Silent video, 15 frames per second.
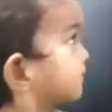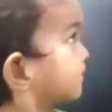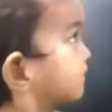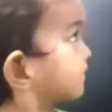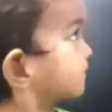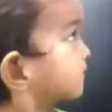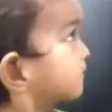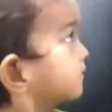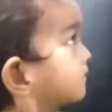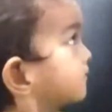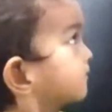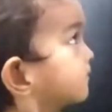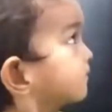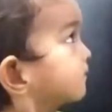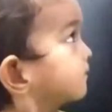
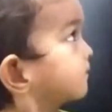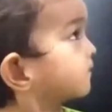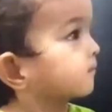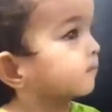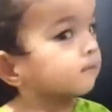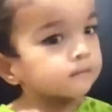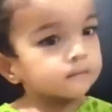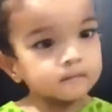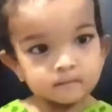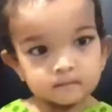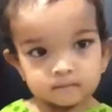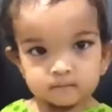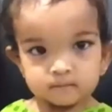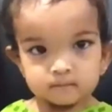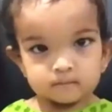
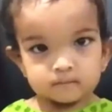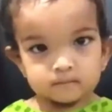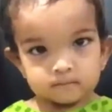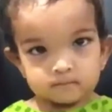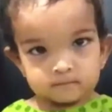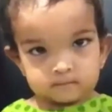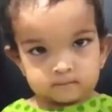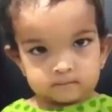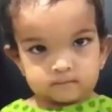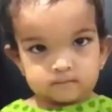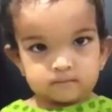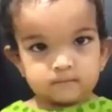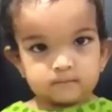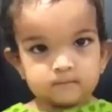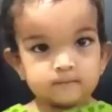
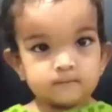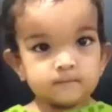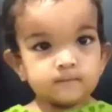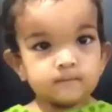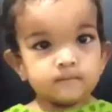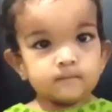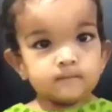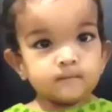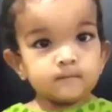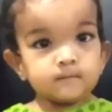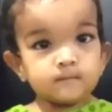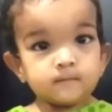No one is speaking in this clip.